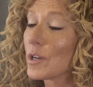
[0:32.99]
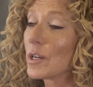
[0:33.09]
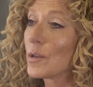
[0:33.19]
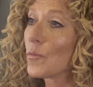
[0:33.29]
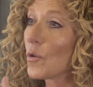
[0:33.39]
it
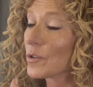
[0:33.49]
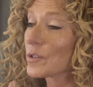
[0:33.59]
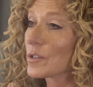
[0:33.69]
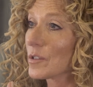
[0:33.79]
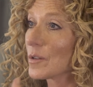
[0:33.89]
really
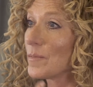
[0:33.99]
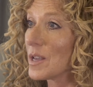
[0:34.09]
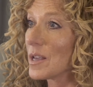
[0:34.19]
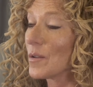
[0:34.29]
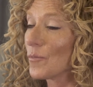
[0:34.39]
was to
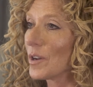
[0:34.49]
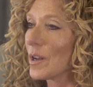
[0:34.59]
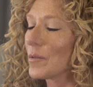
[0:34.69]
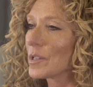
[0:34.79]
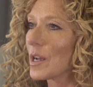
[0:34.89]
me
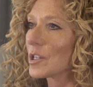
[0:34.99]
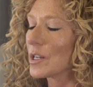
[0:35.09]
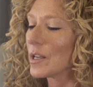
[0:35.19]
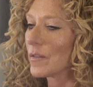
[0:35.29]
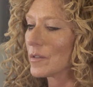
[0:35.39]
when I was
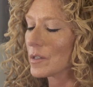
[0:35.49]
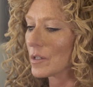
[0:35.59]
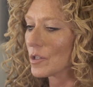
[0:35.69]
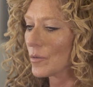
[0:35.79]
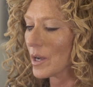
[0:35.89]
actually in the
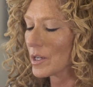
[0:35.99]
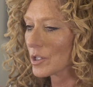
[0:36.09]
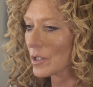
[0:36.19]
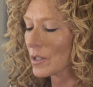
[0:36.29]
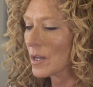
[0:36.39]

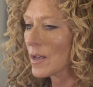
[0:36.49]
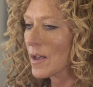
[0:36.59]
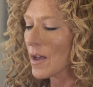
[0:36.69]
situation.